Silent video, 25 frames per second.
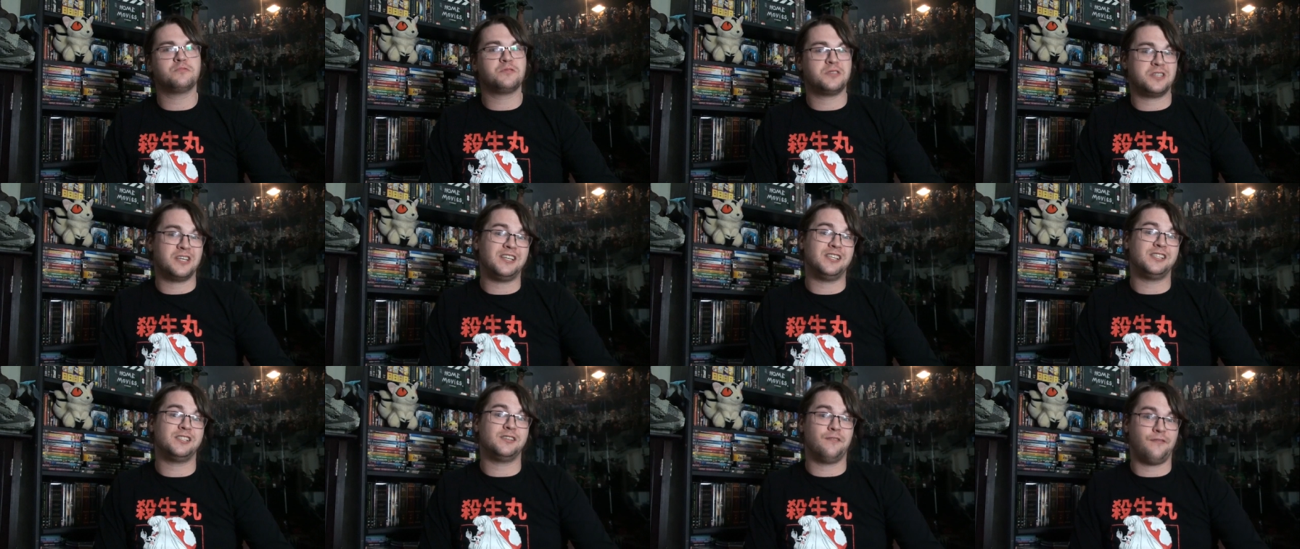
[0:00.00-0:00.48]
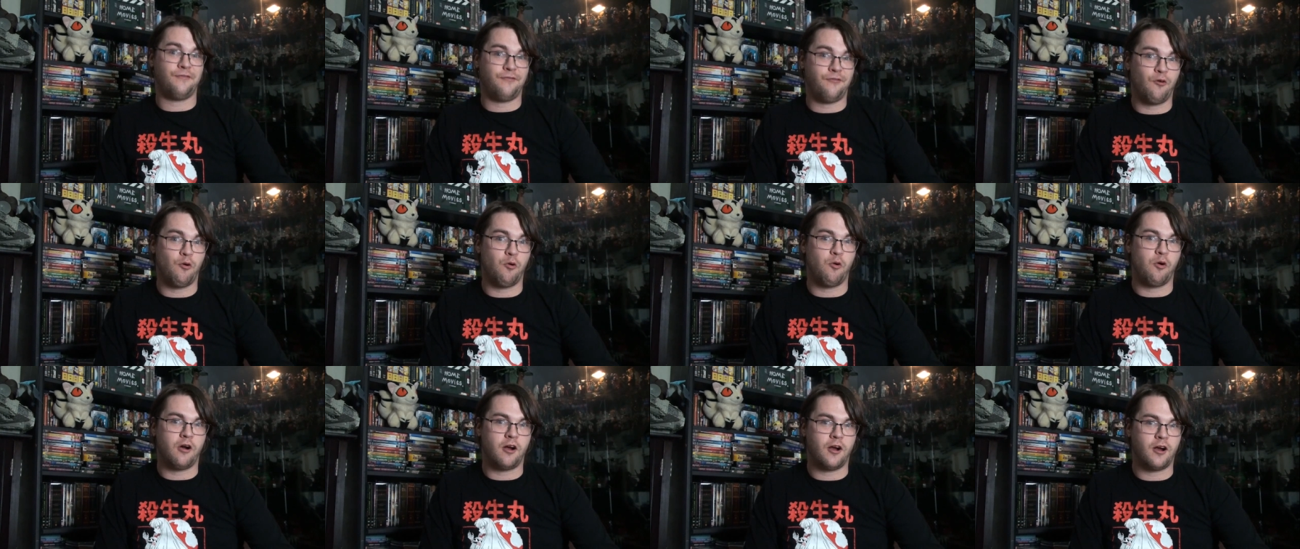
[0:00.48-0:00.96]
Season
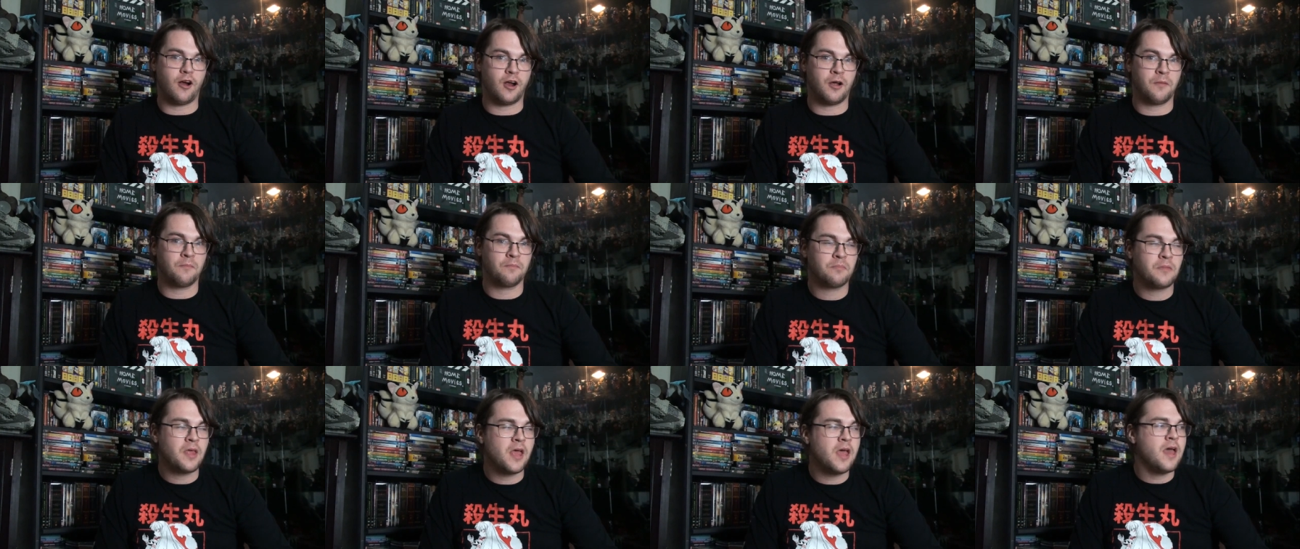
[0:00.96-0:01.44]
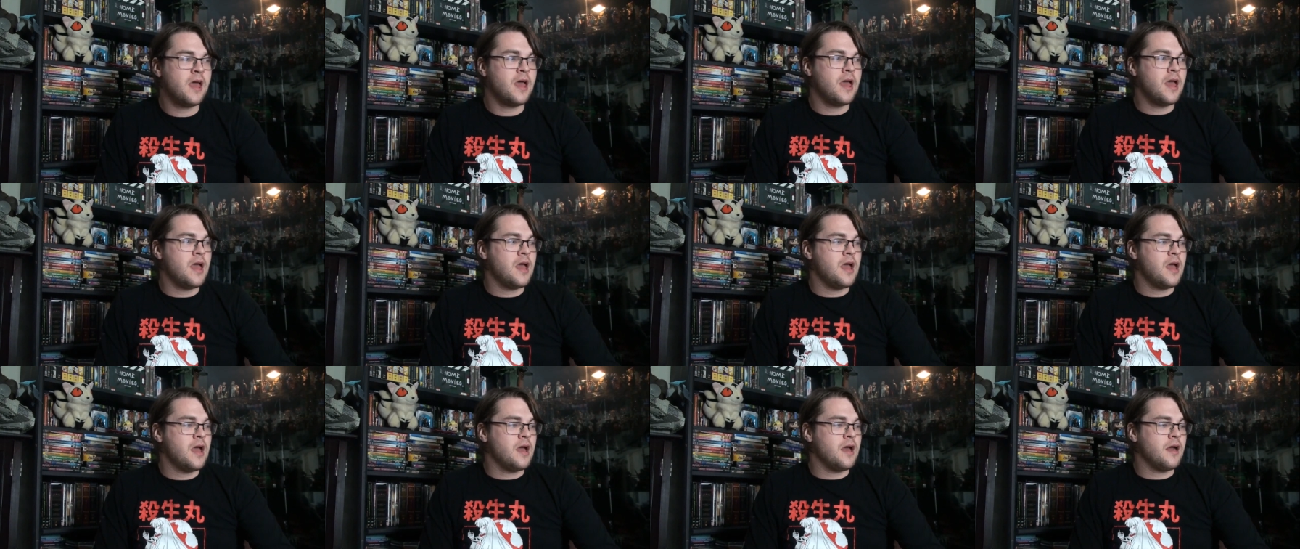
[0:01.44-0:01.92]
4.
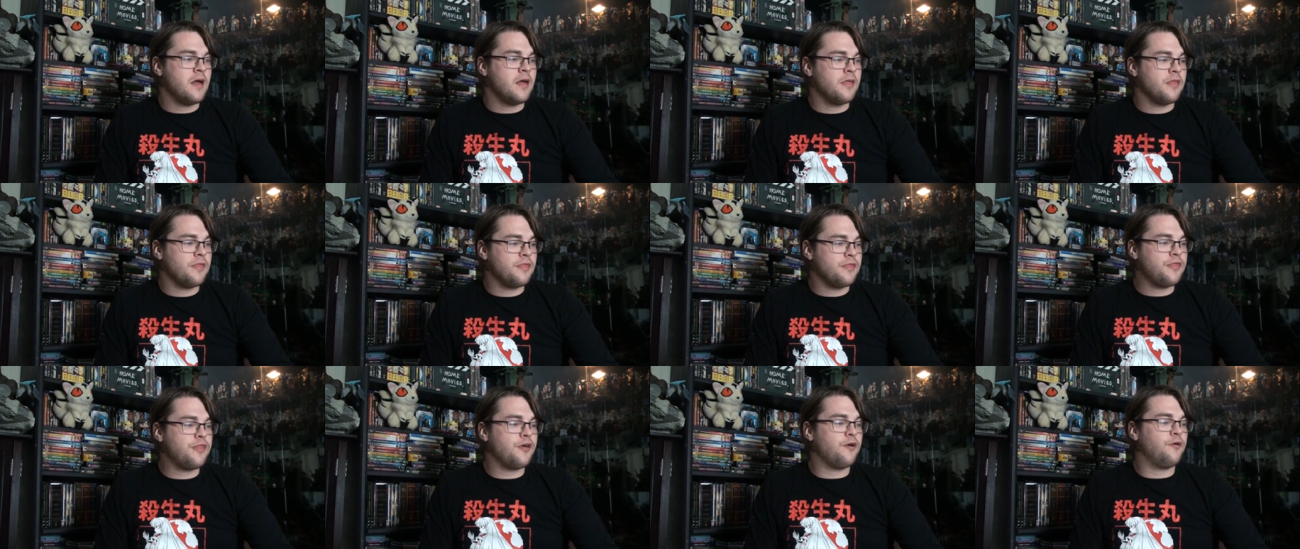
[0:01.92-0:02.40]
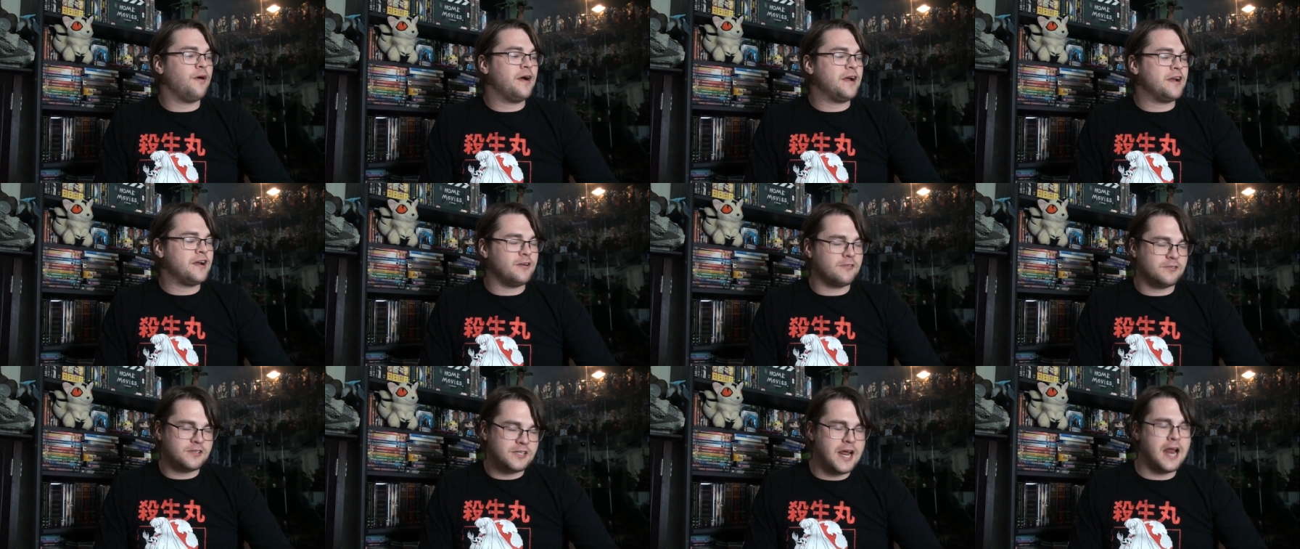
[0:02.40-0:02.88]
Though I
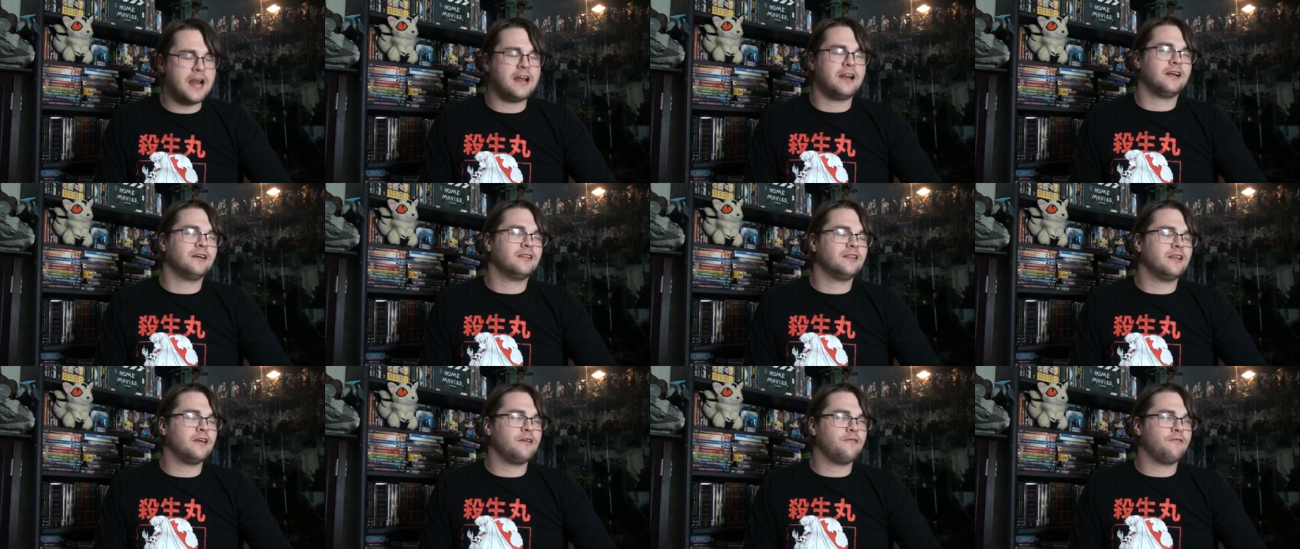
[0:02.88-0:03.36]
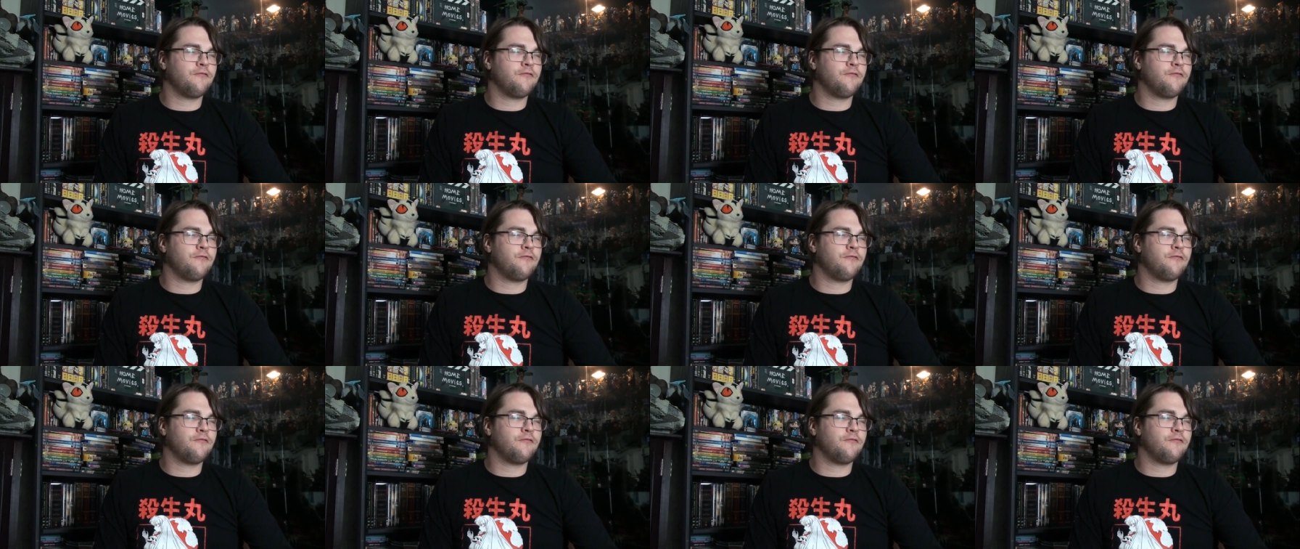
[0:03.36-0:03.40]
know technically